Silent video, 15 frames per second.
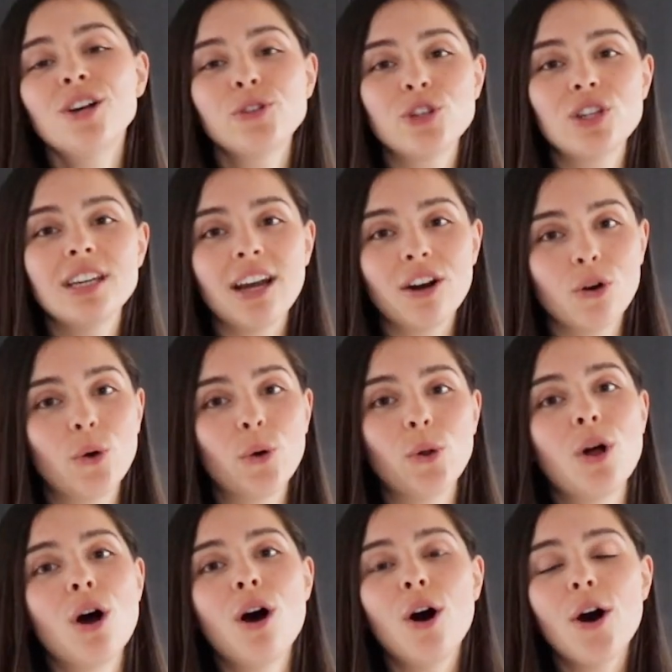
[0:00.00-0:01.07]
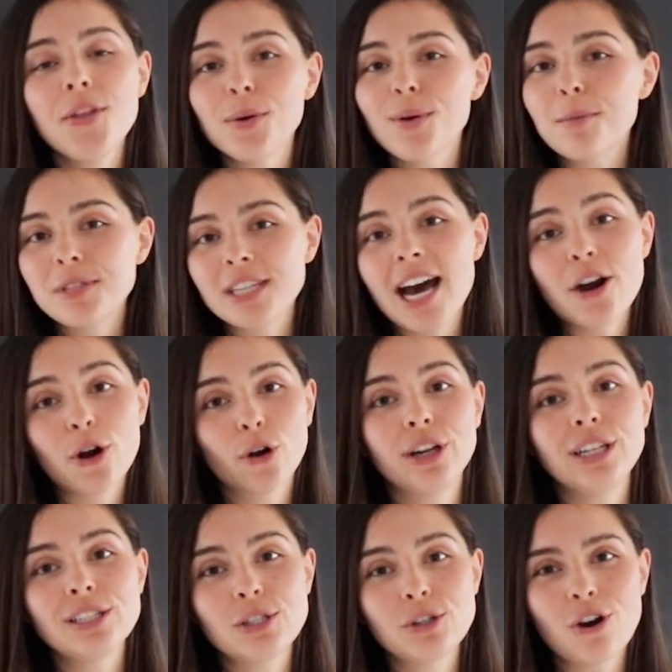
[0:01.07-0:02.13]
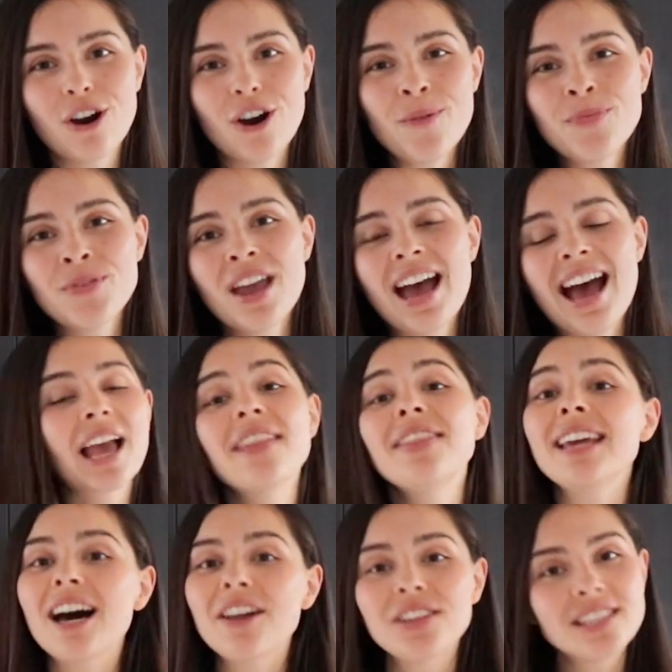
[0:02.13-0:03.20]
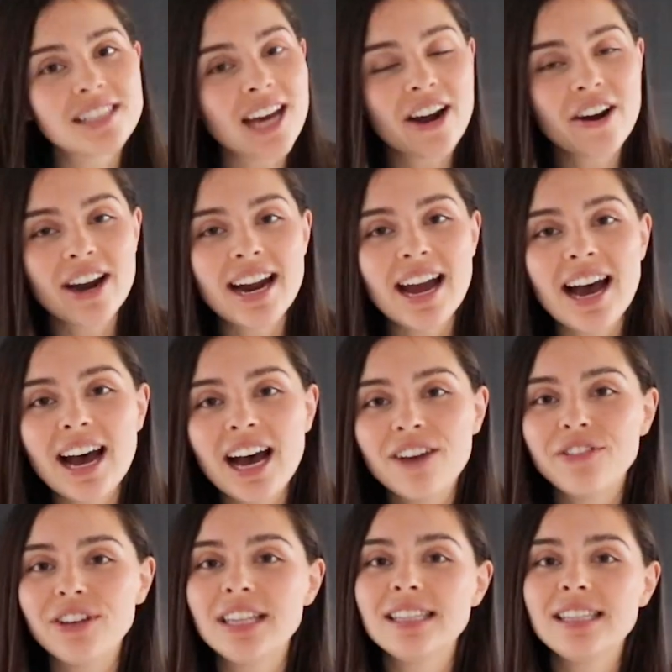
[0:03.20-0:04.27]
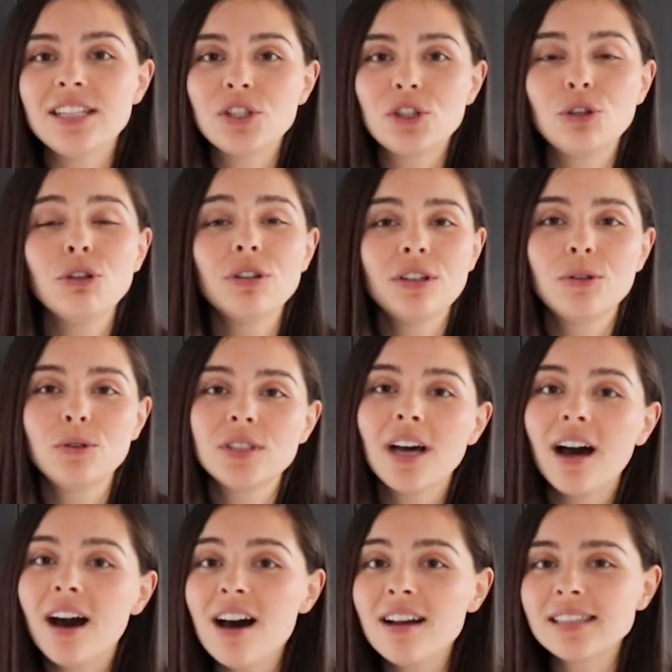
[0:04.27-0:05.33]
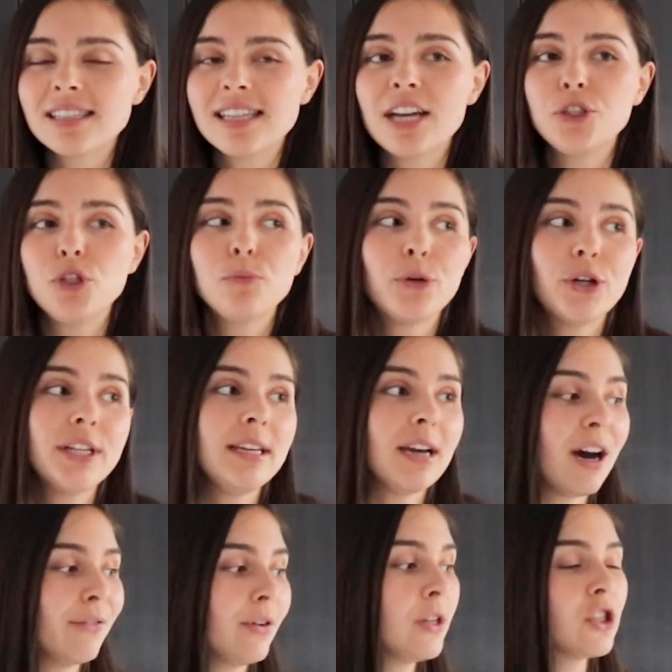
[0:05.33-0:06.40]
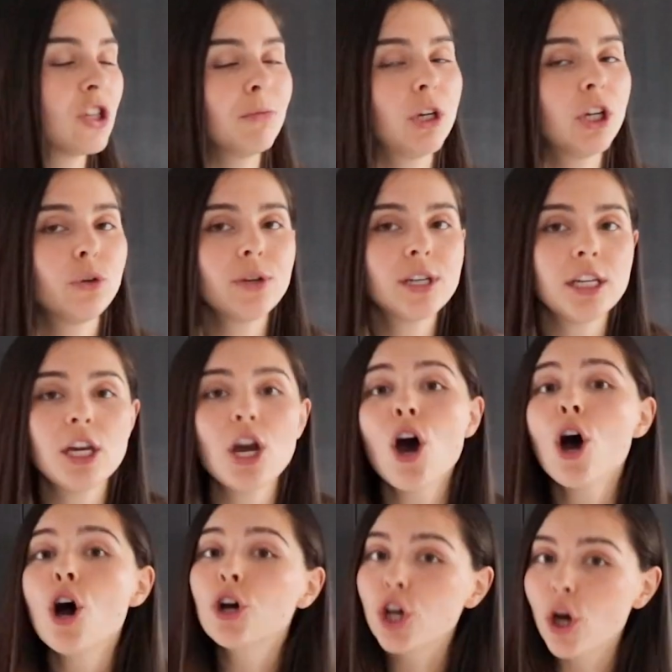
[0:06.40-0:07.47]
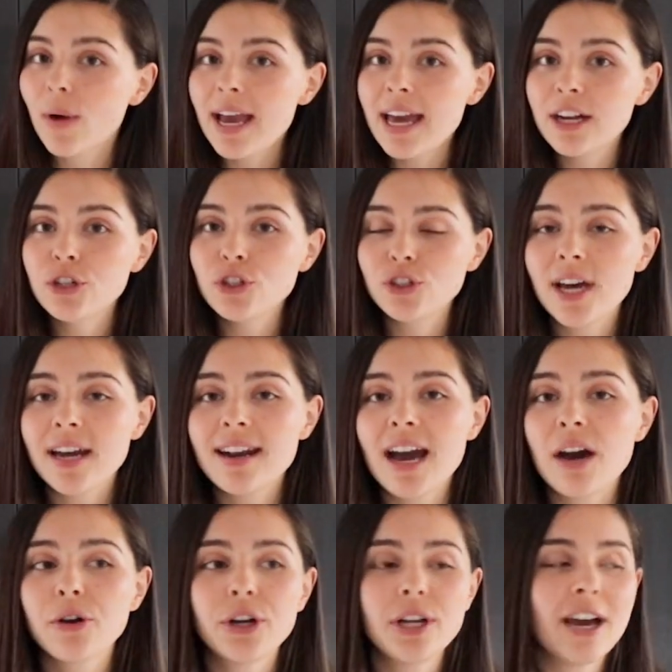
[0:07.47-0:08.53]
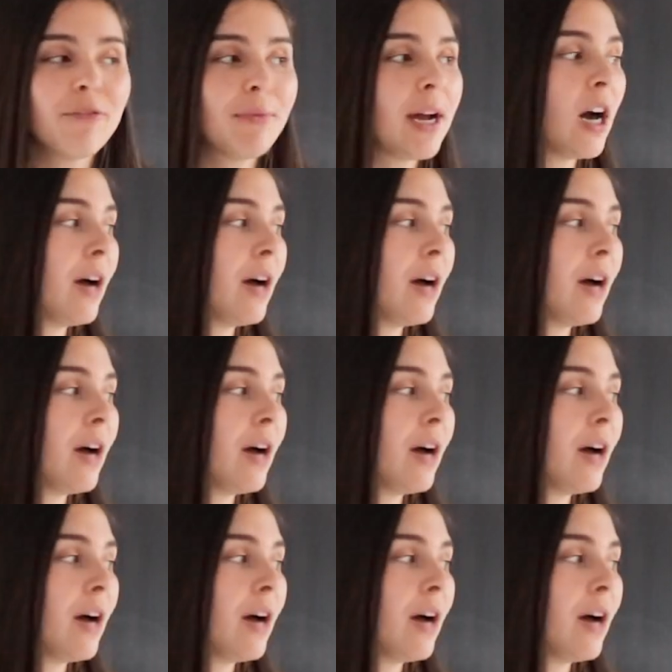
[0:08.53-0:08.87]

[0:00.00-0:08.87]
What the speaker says: so you can get it all on their website or in store. The other starter I have is these cute little tarts that you put in the oven. So I'm gonna quickly go ahead and do that now. I already have my